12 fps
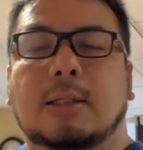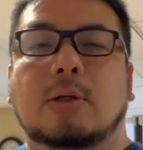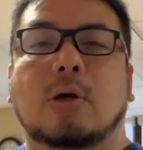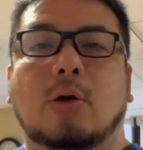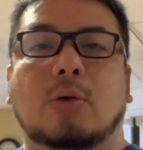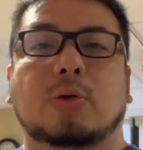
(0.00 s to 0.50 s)

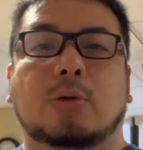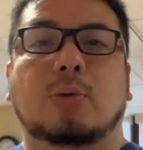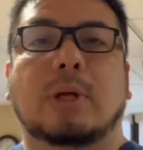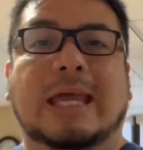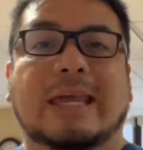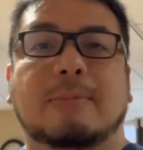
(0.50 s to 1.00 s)
go through
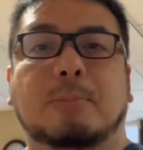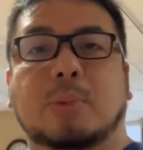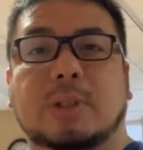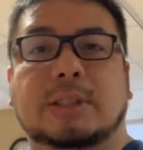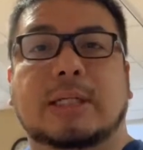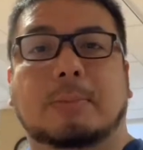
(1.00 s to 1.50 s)
a
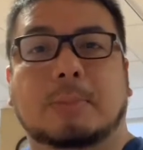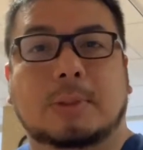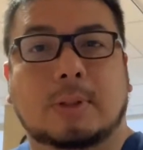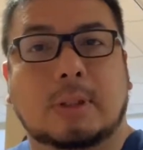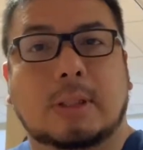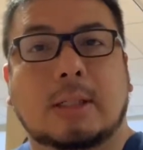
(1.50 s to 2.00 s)

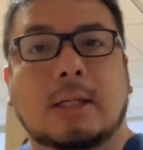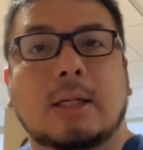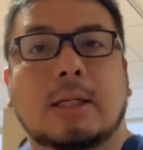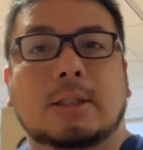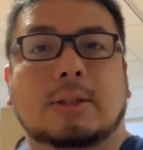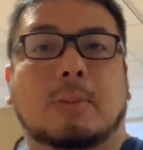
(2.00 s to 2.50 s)
preceptor.
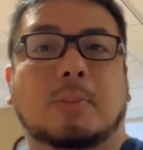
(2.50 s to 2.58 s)
So a